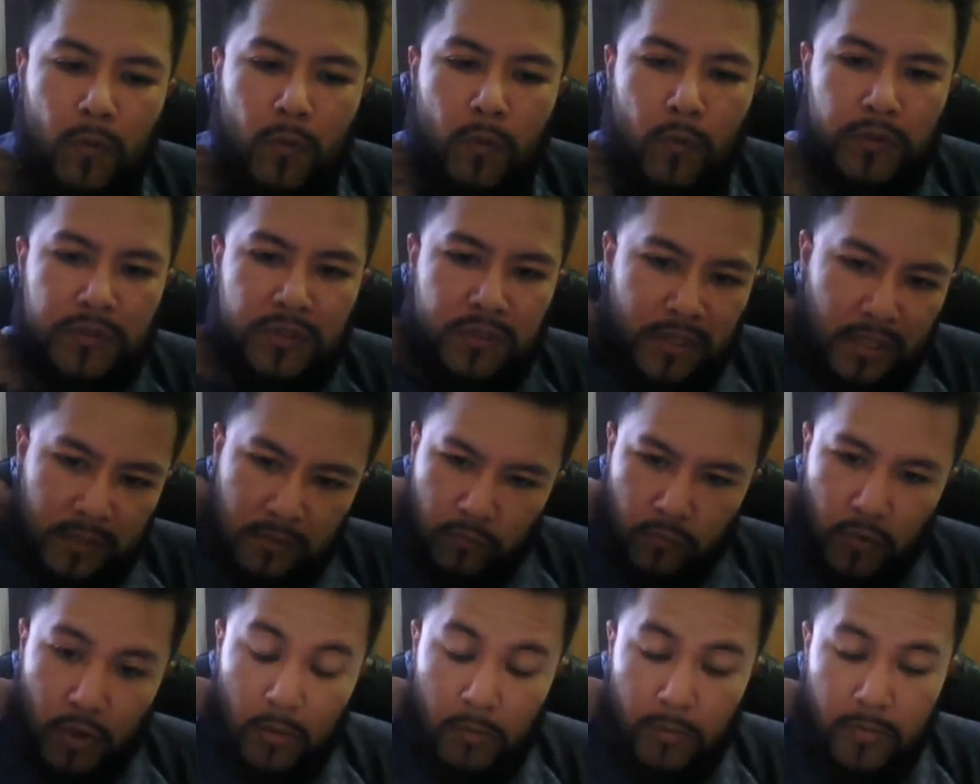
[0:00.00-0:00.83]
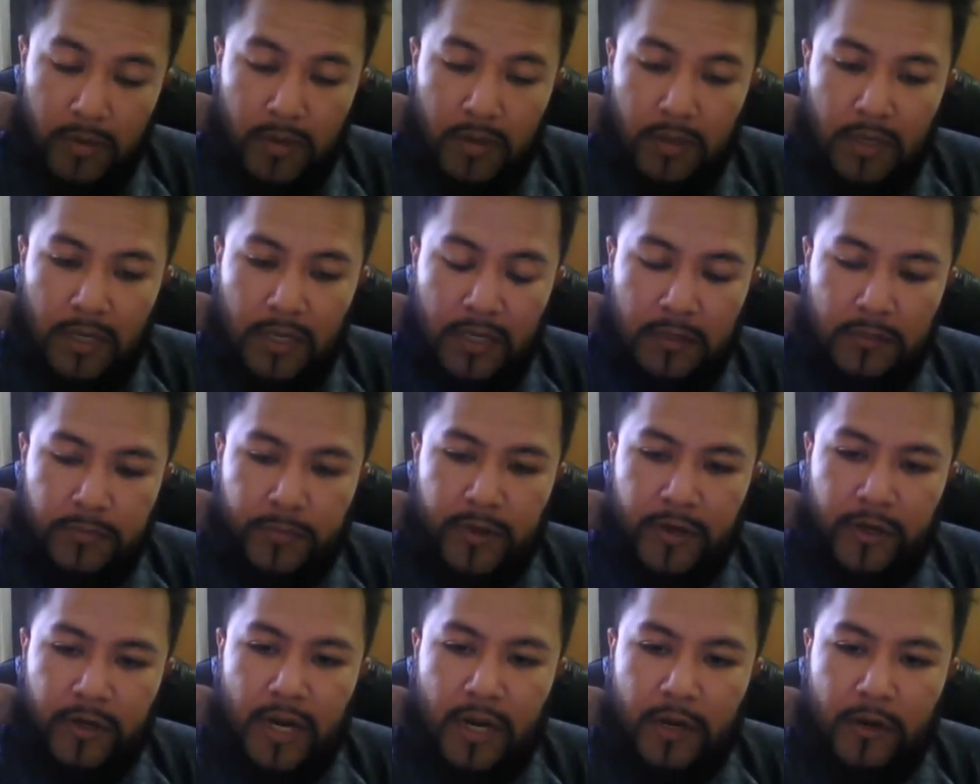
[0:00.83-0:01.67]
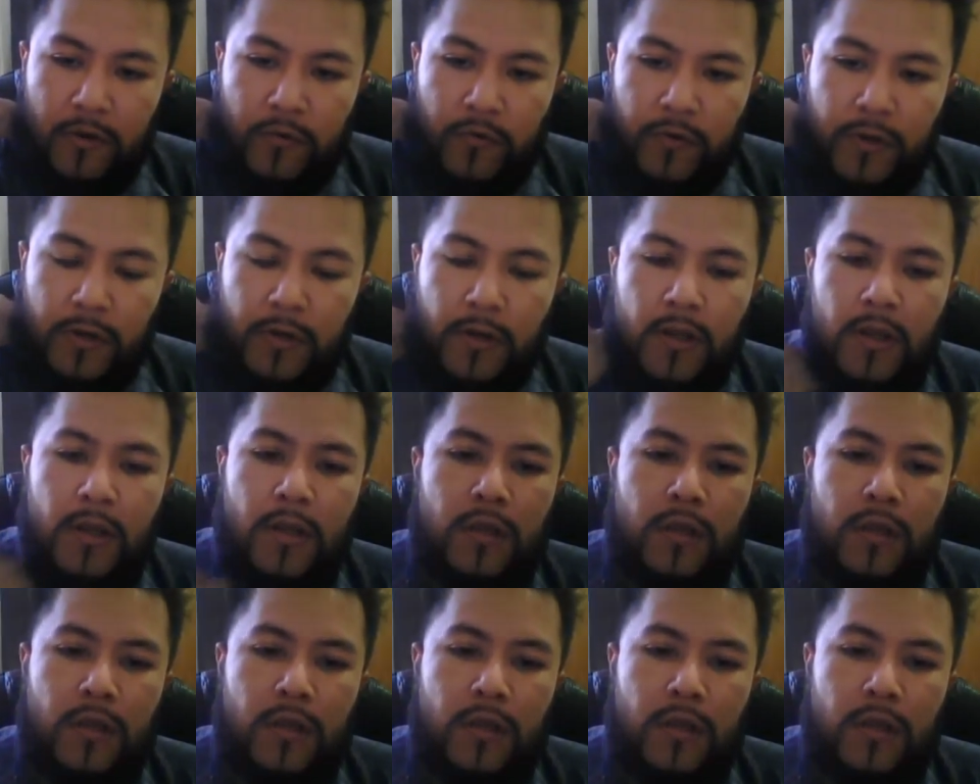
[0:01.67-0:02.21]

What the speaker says: which is nothing wrong, but it's very inaccurate.